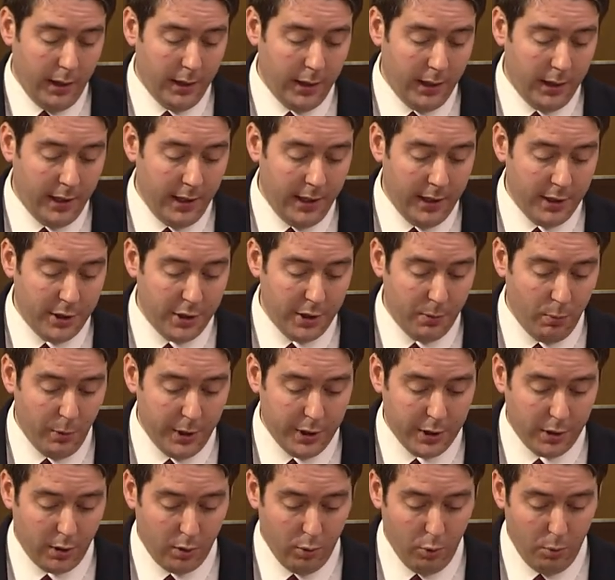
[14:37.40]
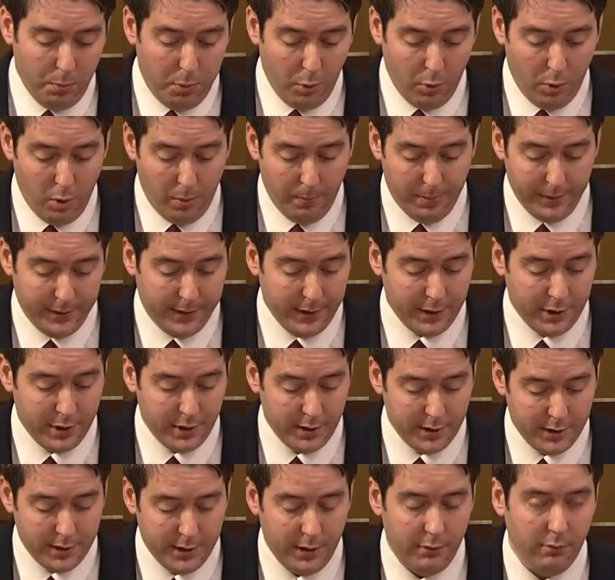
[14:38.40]
In an age in which global
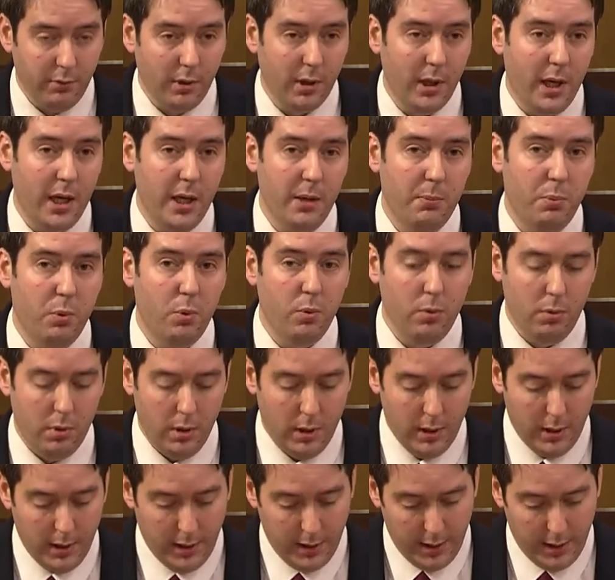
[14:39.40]
competition has seen reliable,